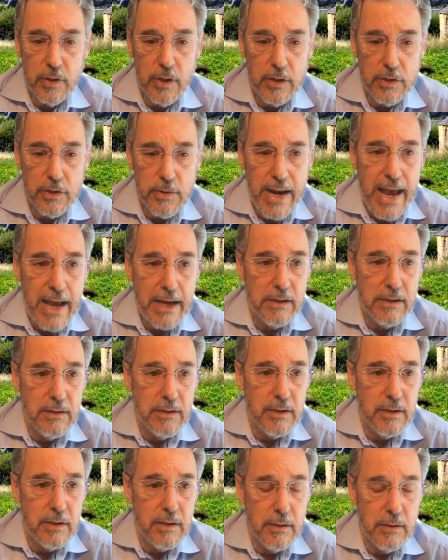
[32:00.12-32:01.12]
attract
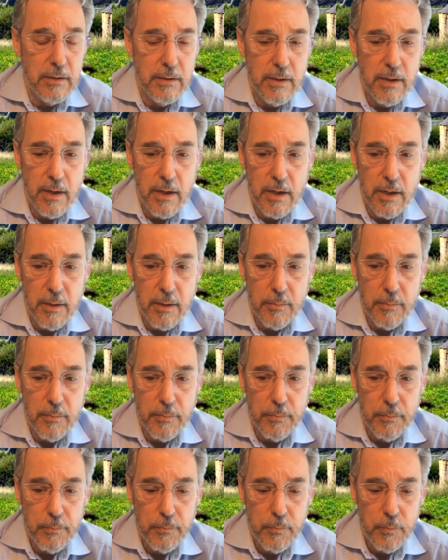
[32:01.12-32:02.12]
the
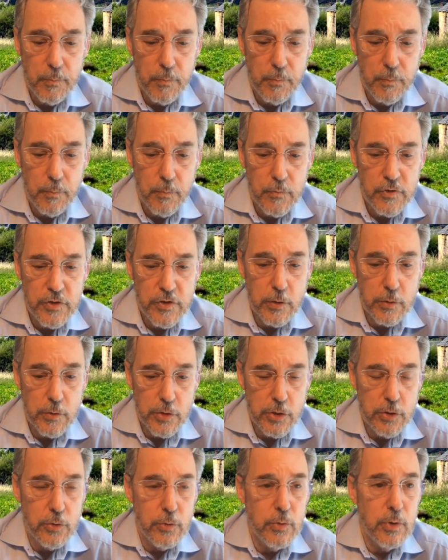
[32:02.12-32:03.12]

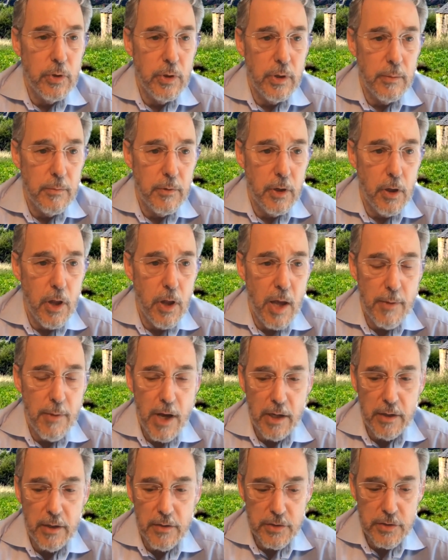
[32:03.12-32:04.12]
CO2, glom
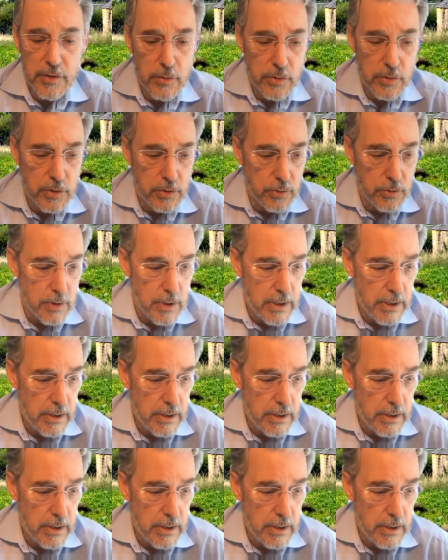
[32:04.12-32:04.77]
onto the CO2,